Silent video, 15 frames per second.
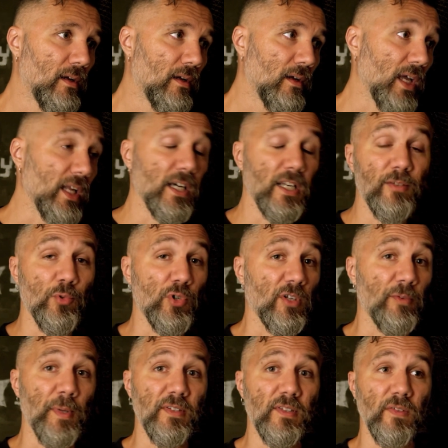And it is more
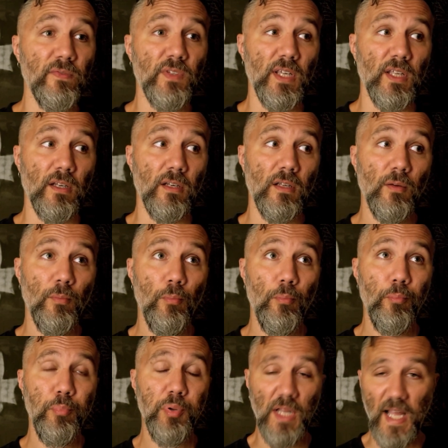expensive than
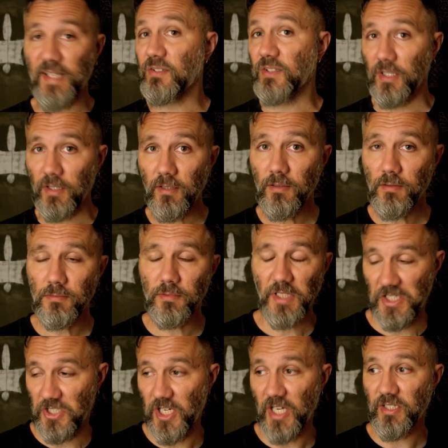plastic,
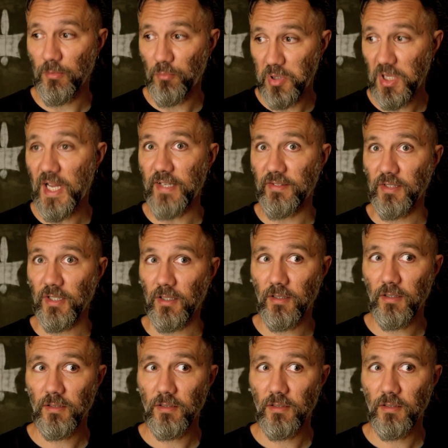injection plastic,